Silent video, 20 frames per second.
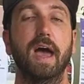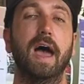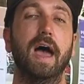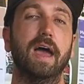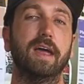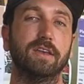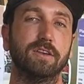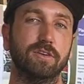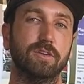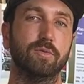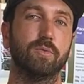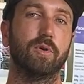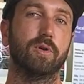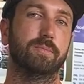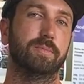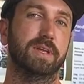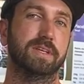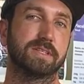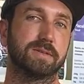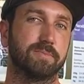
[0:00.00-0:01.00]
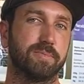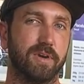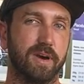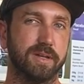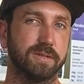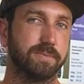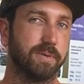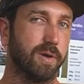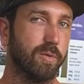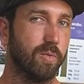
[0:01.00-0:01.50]
and you won't be
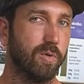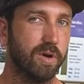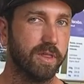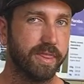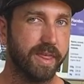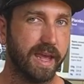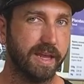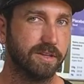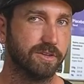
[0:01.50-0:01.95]
surprised by what they